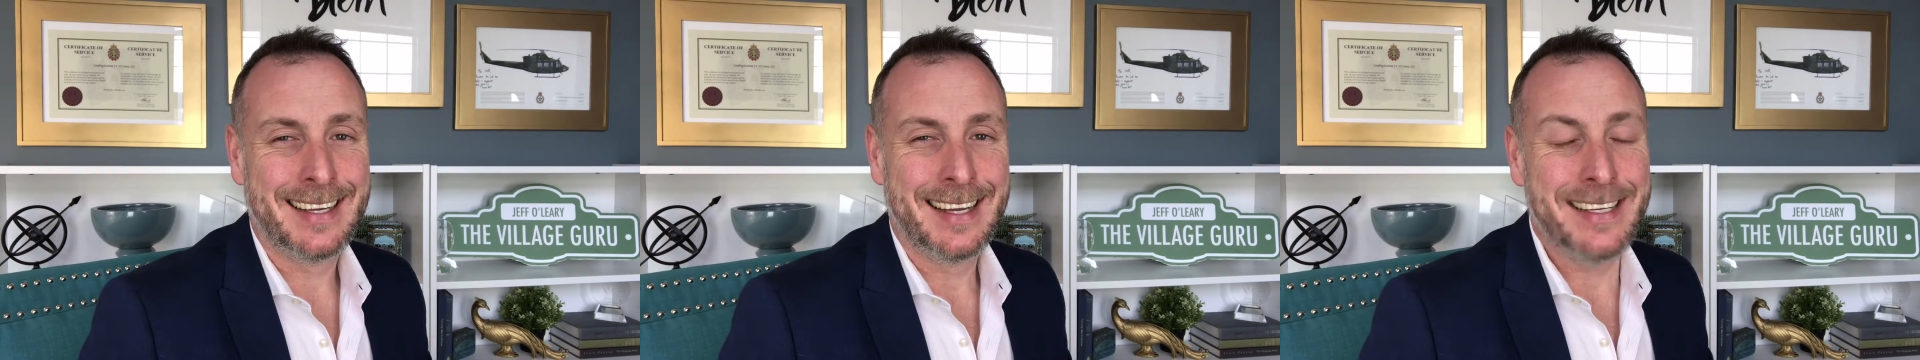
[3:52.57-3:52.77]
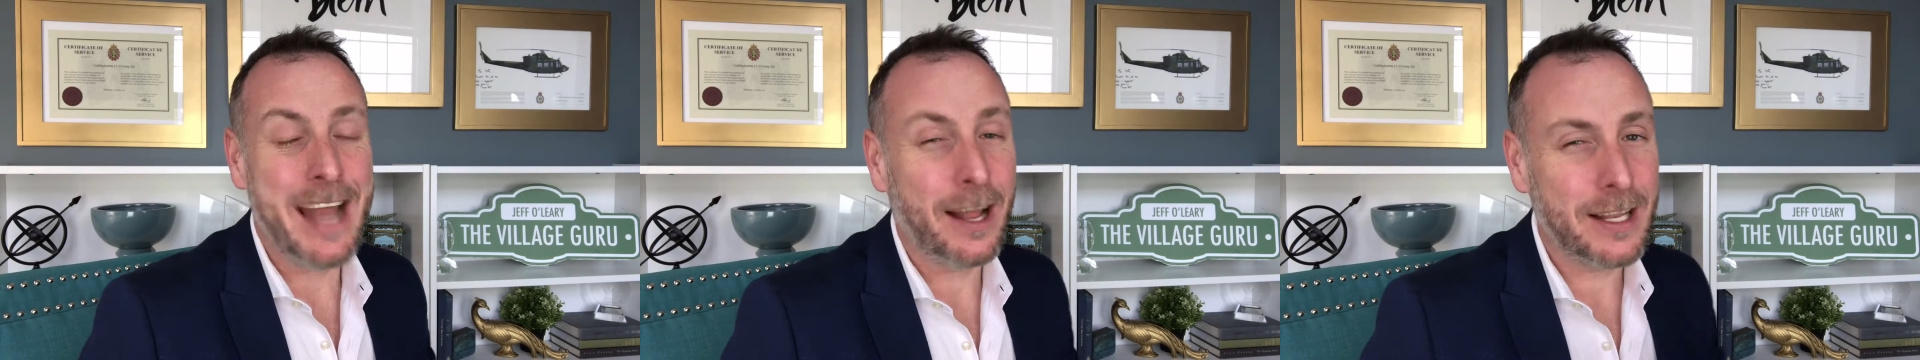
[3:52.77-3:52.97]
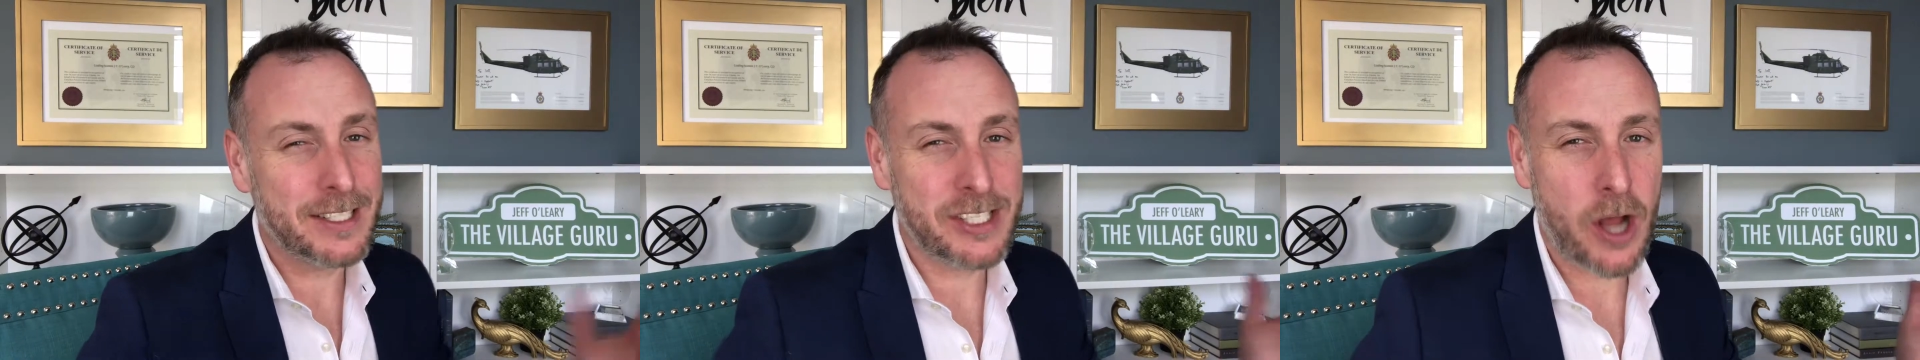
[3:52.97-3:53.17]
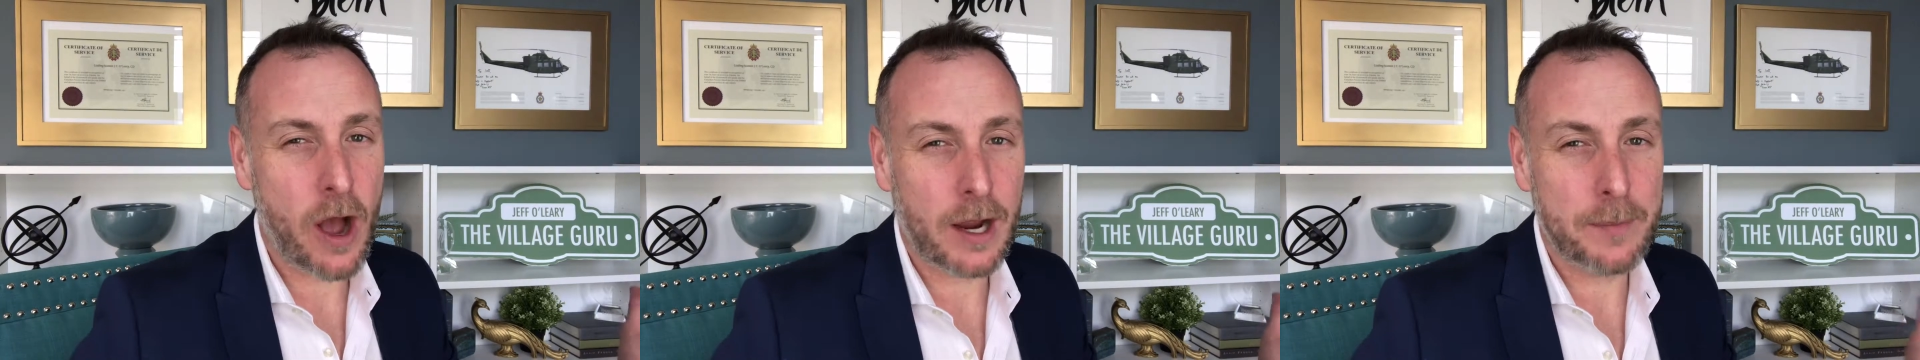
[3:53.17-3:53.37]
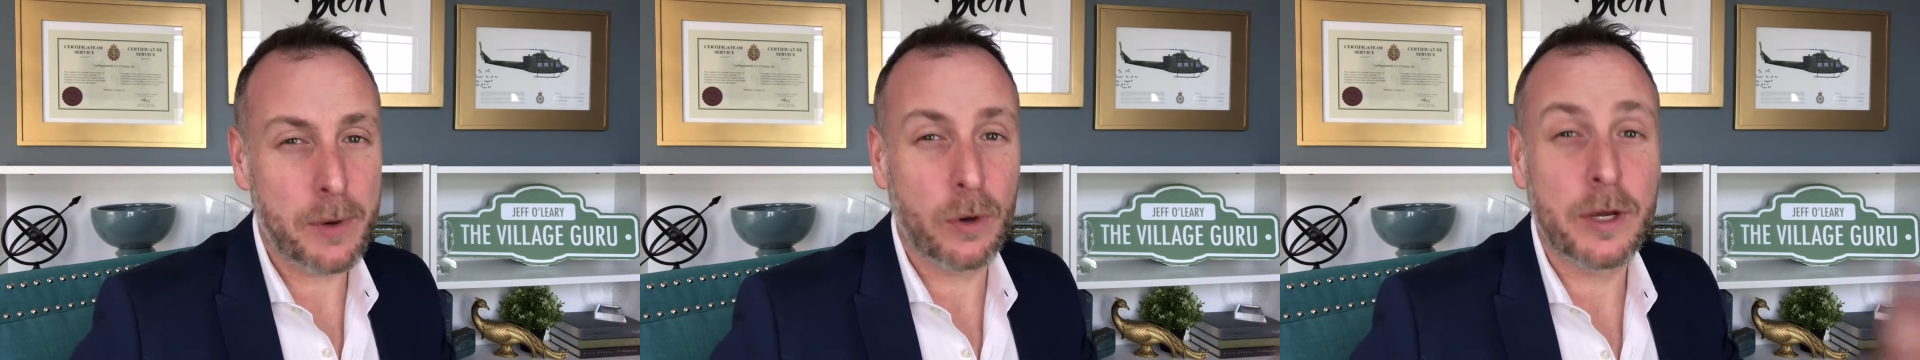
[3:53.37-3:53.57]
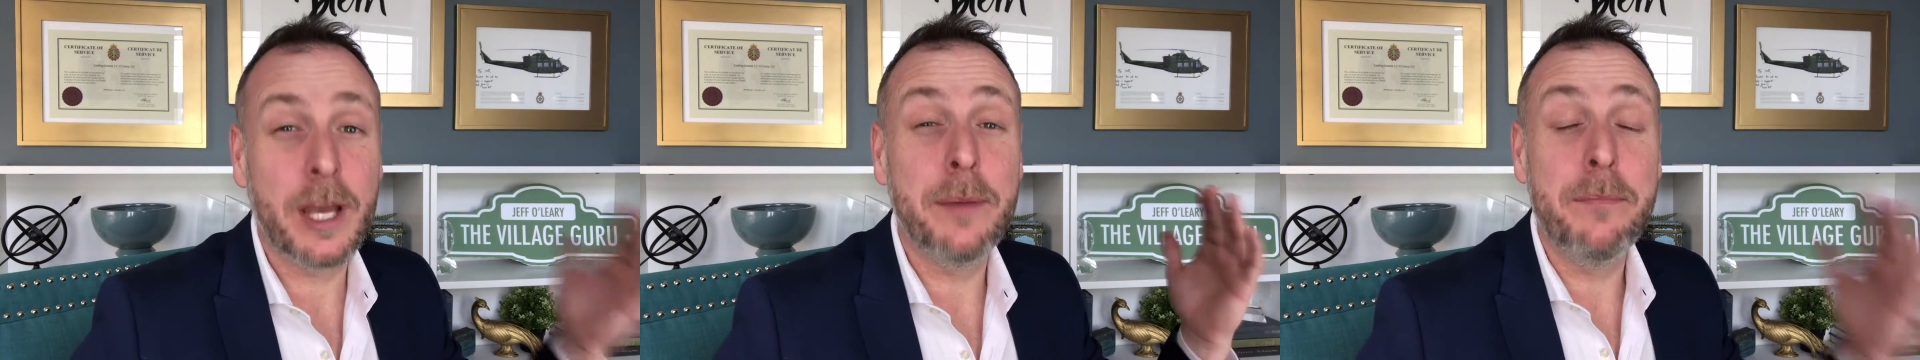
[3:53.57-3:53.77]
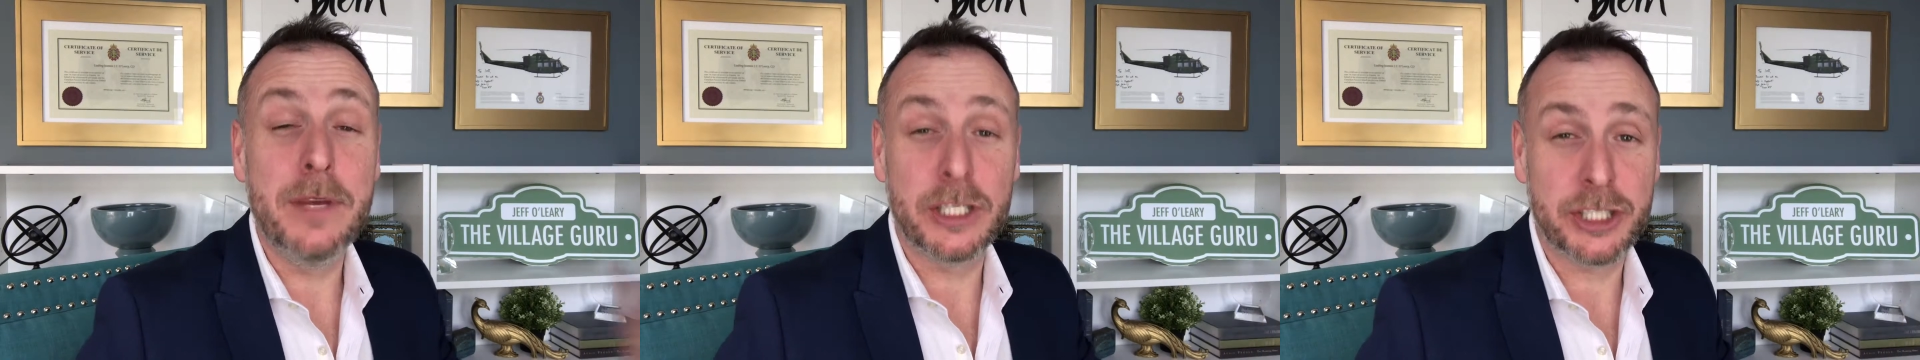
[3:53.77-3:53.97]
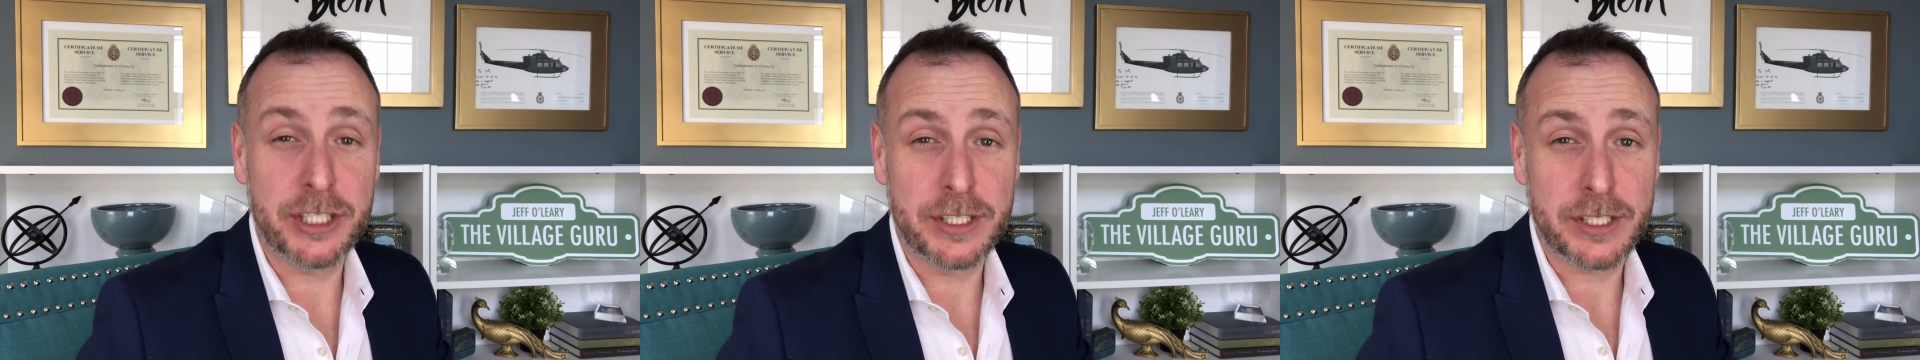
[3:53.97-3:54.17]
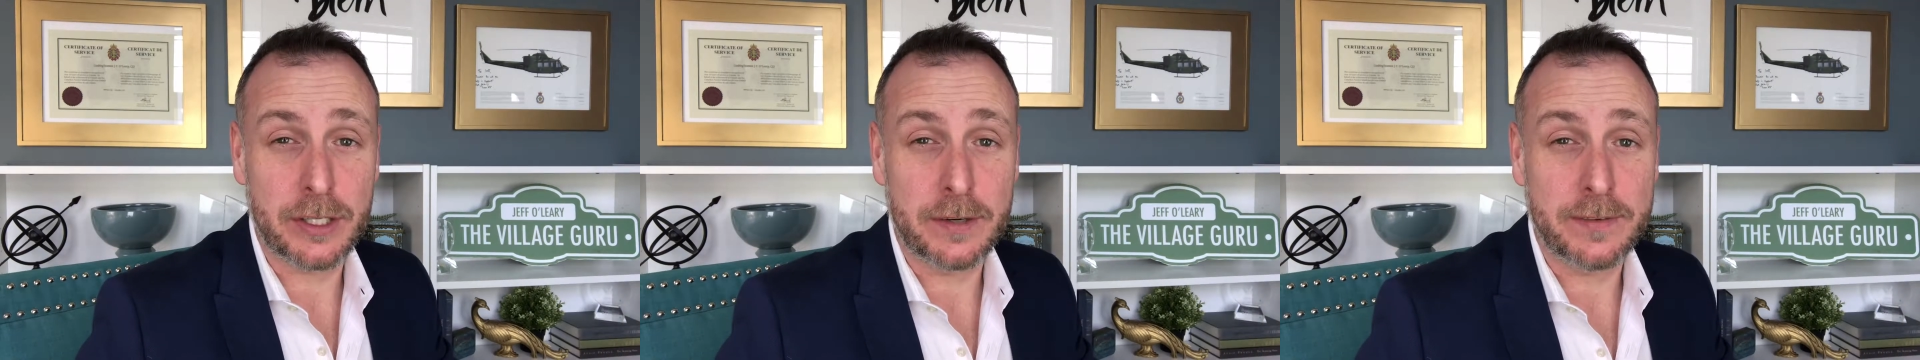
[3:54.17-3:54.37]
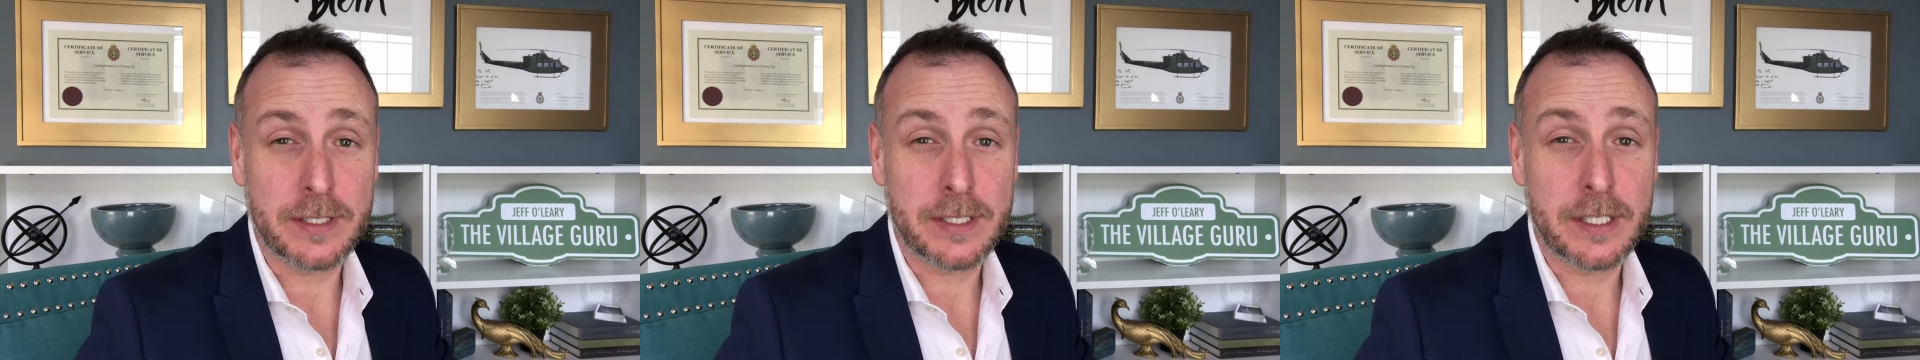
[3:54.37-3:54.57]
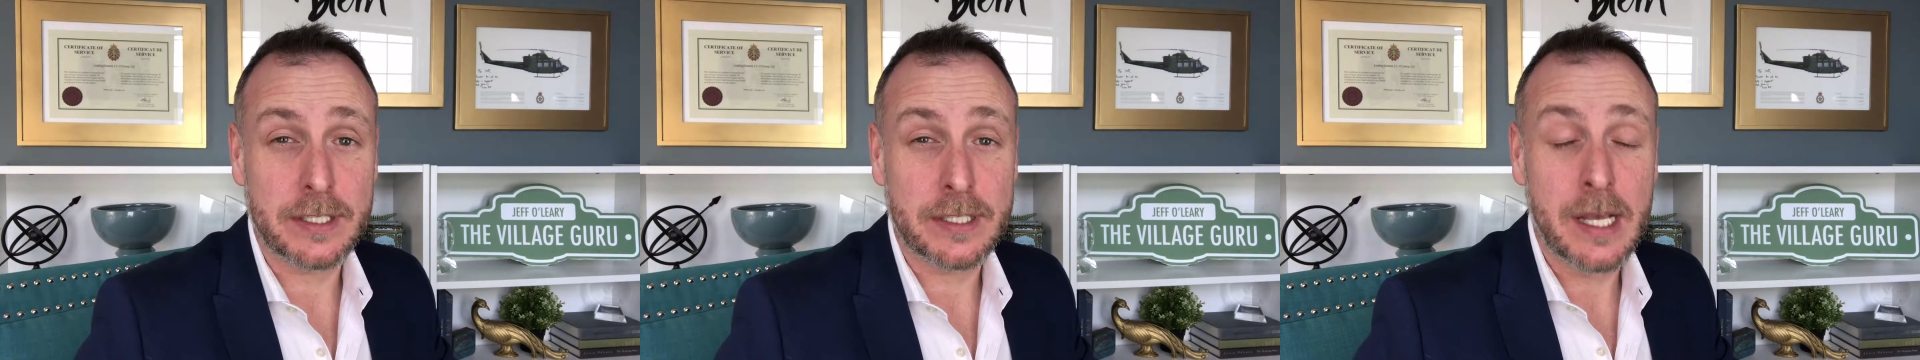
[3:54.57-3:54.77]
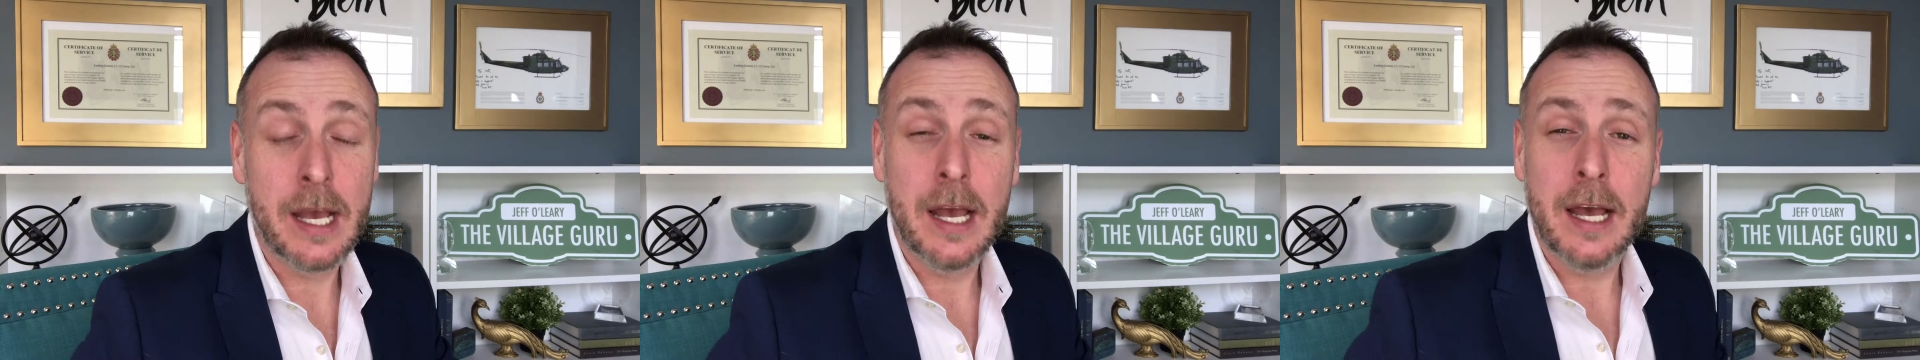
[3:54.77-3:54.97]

Now let's talk about commission services.